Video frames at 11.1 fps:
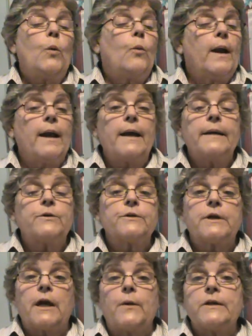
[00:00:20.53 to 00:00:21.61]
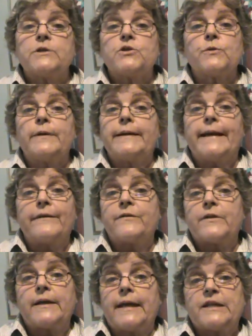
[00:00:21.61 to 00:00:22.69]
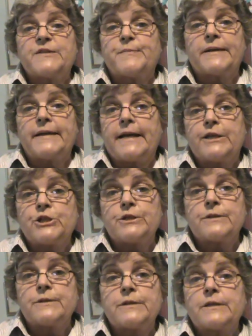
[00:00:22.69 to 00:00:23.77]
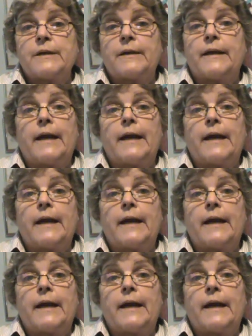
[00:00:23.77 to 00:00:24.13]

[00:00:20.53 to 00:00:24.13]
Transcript: Well, I could go into lengthy explanations